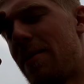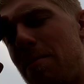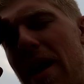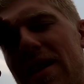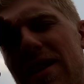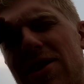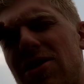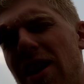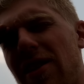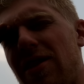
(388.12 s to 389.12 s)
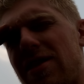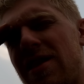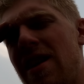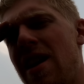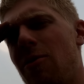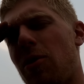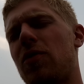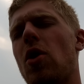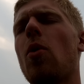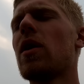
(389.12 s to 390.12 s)
makes these trailers with
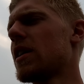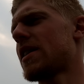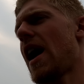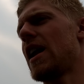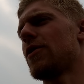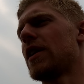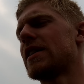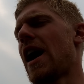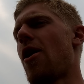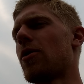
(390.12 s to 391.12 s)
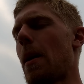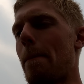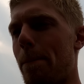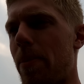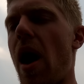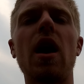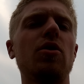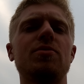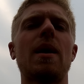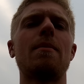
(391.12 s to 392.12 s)
nowhere to tie anything down?
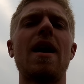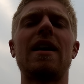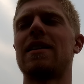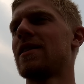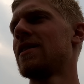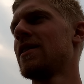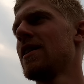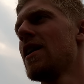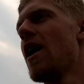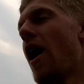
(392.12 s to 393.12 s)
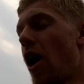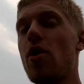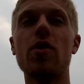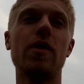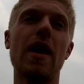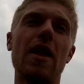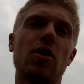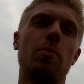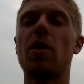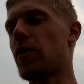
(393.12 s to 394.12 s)
Boggles my mind. Other than that, they're
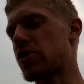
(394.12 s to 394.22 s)
a beautiful